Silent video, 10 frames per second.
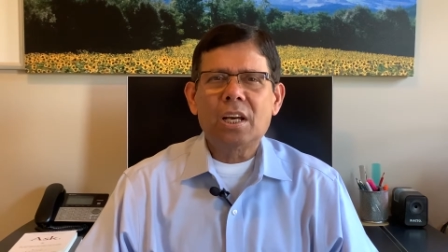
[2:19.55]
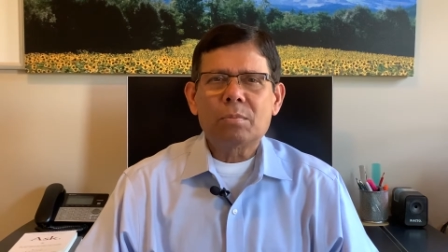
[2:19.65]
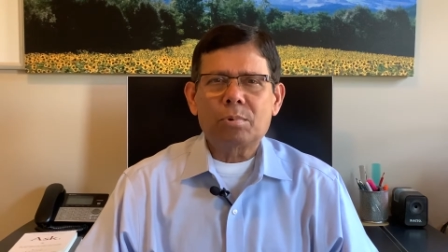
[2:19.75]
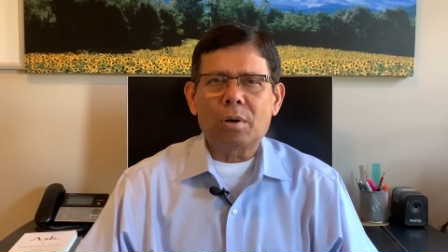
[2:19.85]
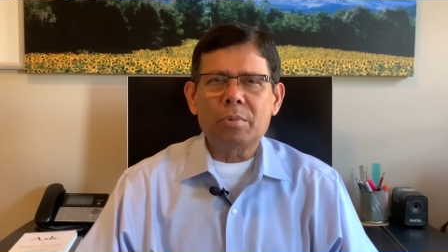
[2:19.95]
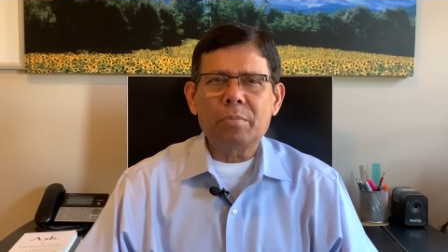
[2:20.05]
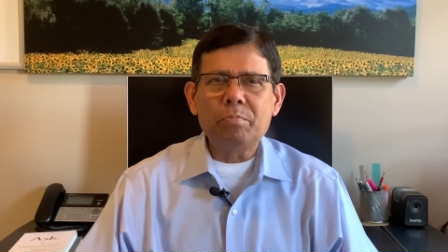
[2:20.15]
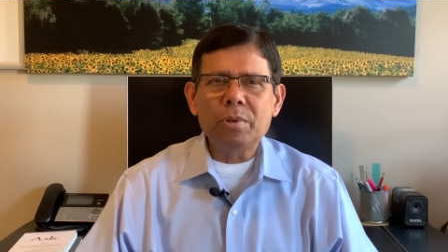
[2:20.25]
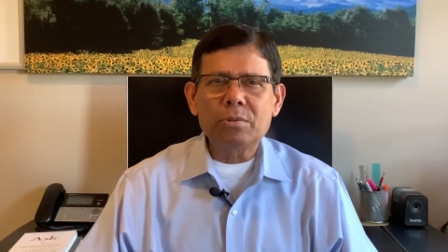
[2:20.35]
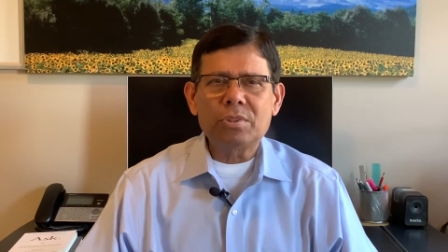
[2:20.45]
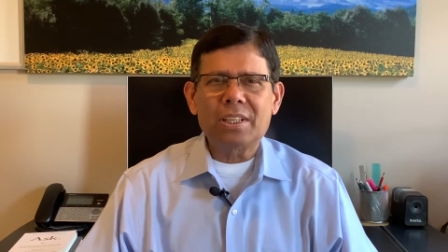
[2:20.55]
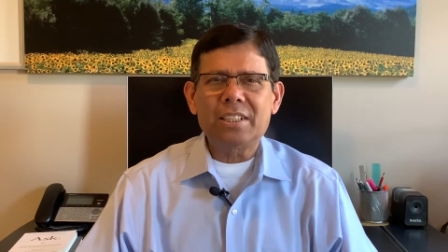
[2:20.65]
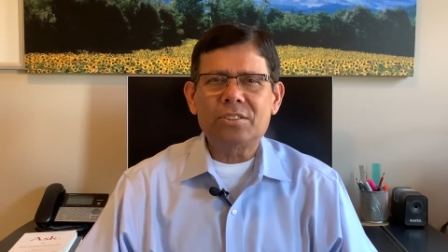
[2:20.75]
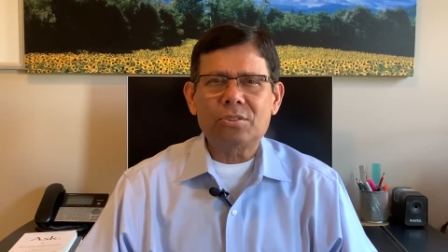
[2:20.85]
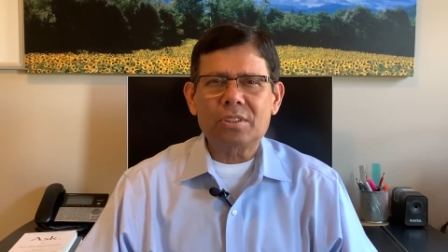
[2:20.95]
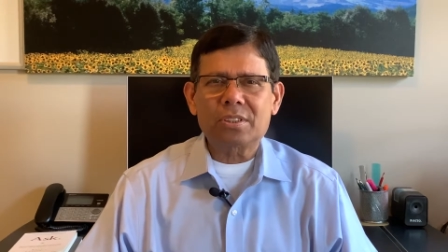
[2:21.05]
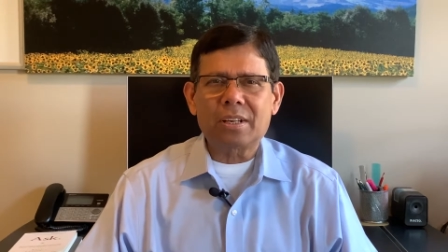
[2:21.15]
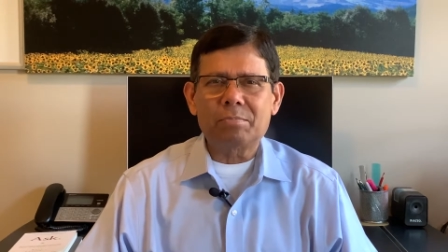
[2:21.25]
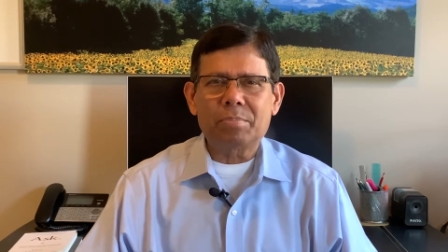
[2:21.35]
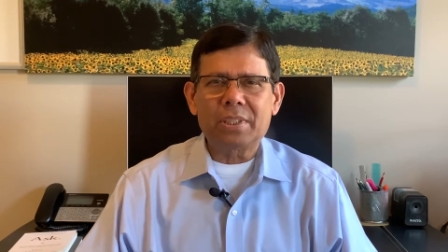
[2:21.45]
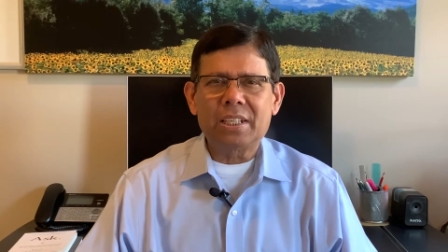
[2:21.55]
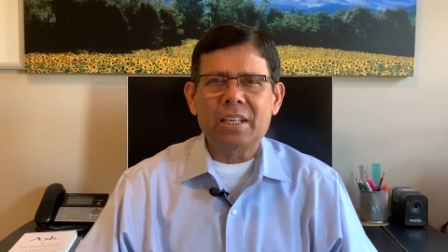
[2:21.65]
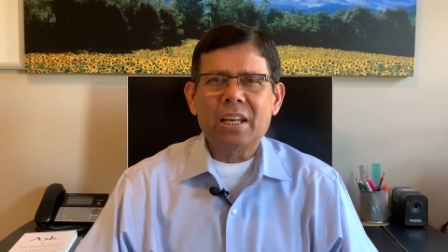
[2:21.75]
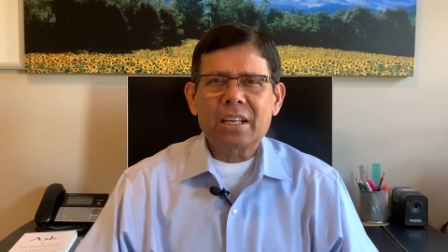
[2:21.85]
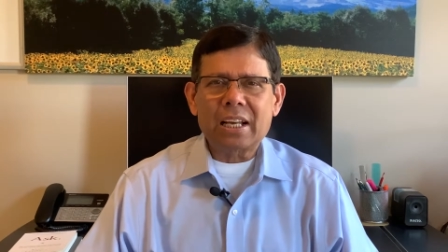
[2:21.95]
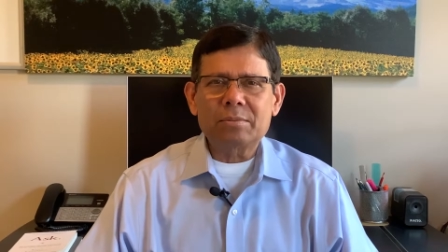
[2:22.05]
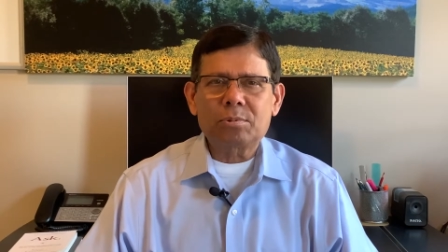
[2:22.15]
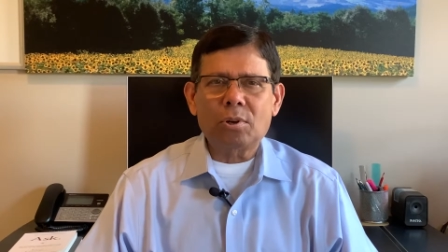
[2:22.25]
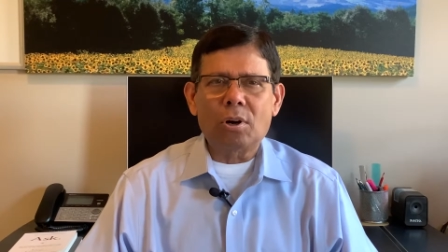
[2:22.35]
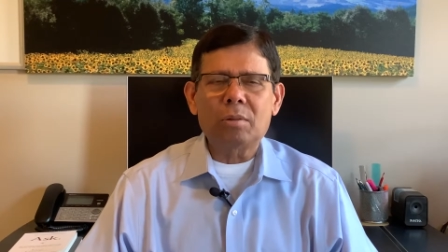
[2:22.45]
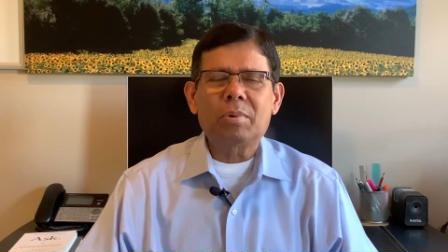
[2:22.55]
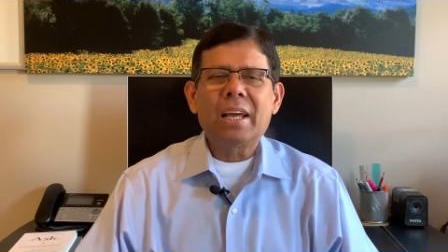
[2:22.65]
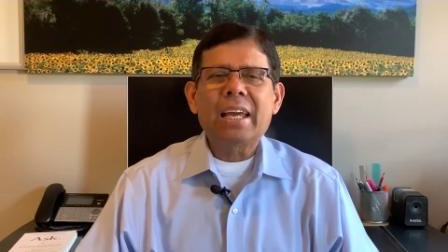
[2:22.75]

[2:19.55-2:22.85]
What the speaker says: from a mutual insurance company can solve